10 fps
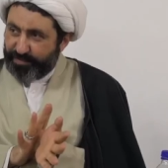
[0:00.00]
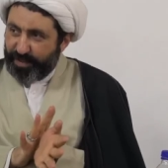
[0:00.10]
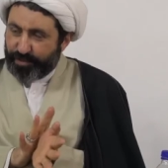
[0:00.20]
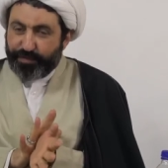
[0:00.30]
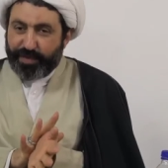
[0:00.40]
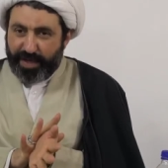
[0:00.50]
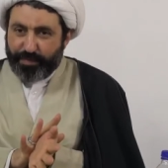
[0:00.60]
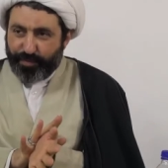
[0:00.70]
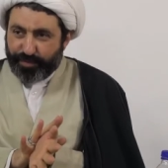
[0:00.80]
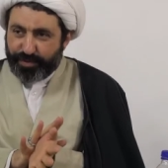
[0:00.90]
philosophical
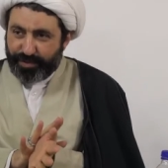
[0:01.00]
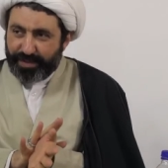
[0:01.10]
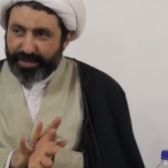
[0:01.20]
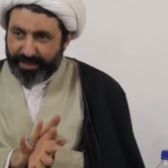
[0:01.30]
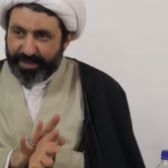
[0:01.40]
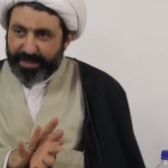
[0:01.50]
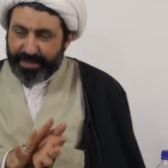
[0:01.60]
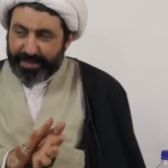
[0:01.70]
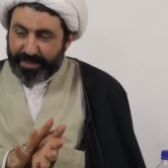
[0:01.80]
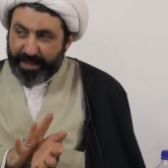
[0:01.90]
approach,
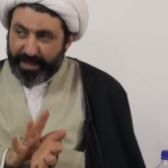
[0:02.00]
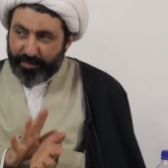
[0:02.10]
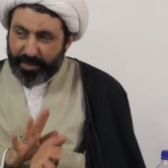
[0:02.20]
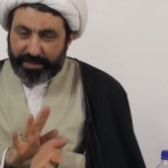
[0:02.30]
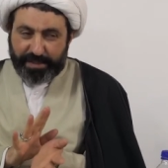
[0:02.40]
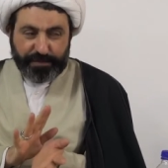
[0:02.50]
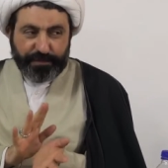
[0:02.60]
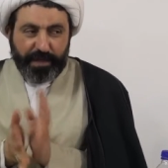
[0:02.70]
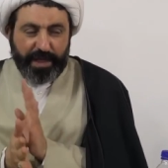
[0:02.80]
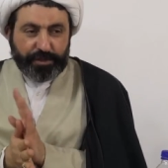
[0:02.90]
but he says
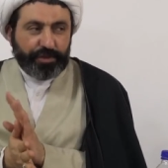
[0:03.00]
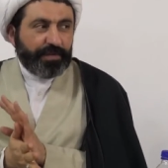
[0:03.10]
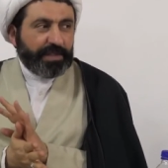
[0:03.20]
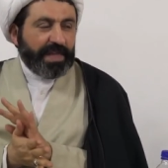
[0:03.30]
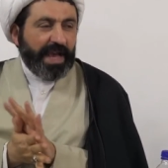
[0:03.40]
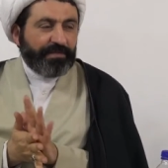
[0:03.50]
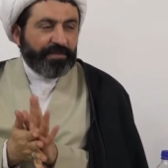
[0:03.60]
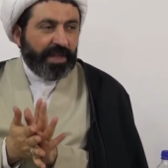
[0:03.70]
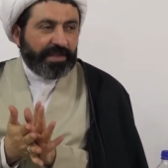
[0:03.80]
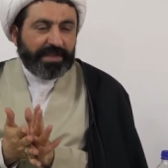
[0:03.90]
philosophers have
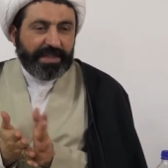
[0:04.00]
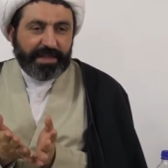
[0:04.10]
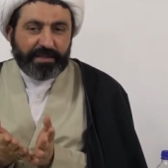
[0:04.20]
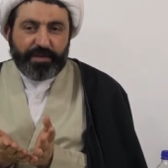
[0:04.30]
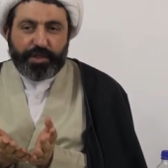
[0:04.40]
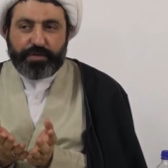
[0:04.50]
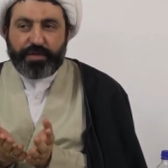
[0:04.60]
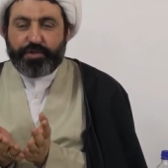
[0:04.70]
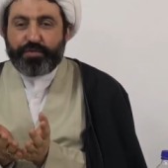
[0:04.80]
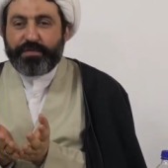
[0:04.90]
not dealt with
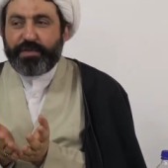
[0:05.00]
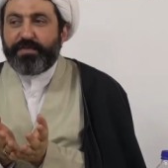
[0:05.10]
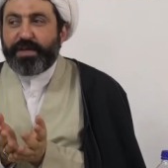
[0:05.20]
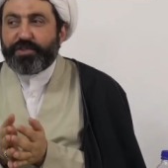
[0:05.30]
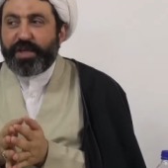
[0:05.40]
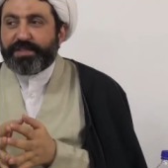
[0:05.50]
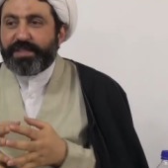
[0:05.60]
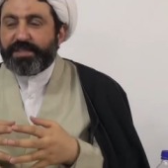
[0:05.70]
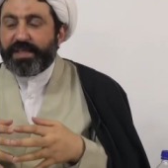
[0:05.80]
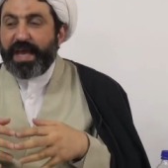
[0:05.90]
the issue of divine
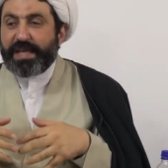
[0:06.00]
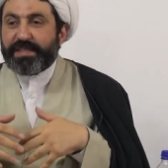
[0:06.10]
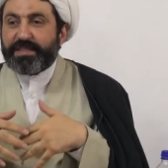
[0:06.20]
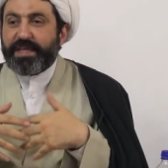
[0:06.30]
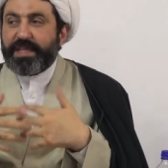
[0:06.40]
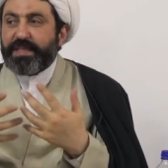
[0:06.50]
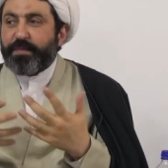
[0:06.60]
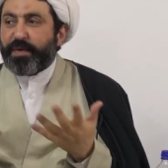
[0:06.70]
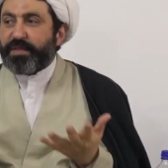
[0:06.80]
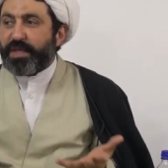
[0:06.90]
justice as an
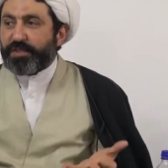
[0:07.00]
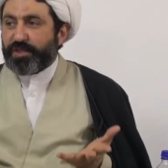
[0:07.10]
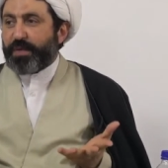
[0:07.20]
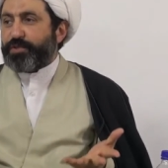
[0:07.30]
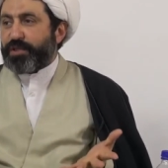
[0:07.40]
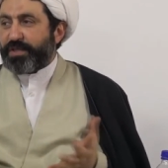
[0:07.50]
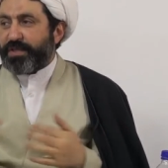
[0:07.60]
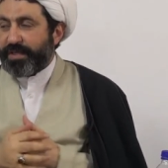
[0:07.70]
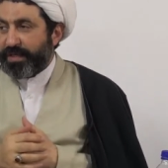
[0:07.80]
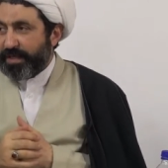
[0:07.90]
independent subject.
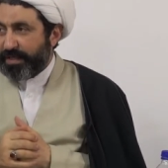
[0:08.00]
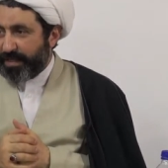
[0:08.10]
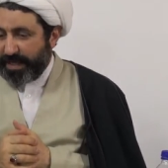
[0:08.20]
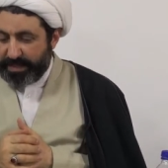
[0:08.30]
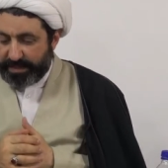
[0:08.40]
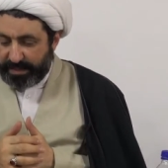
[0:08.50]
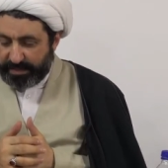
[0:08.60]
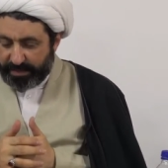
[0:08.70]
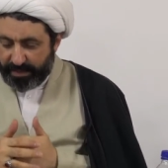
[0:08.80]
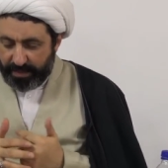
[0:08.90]
And he
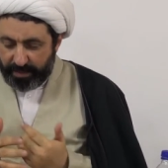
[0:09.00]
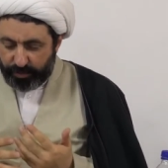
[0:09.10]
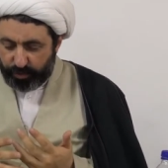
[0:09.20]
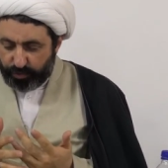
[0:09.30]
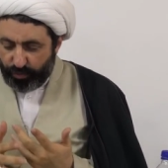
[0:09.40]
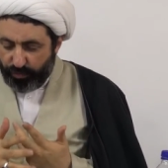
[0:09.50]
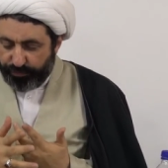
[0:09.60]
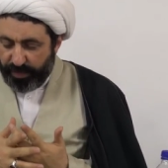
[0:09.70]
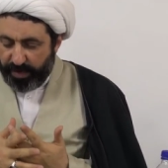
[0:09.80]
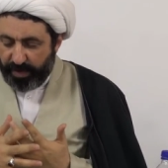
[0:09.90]
says so
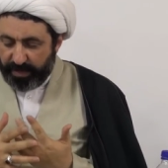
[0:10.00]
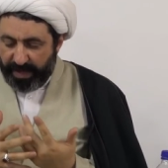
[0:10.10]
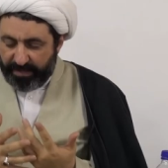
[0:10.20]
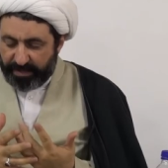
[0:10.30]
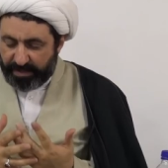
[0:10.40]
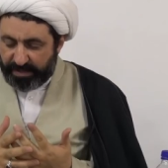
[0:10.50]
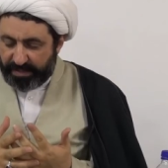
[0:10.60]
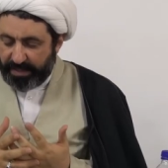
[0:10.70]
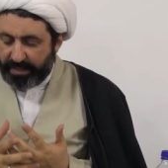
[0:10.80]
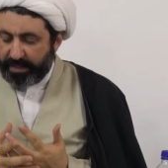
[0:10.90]
far, I haven't
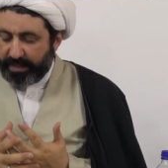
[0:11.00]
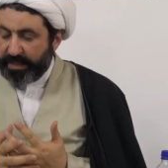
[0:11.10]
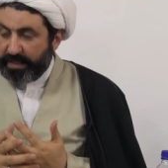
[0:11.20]
seen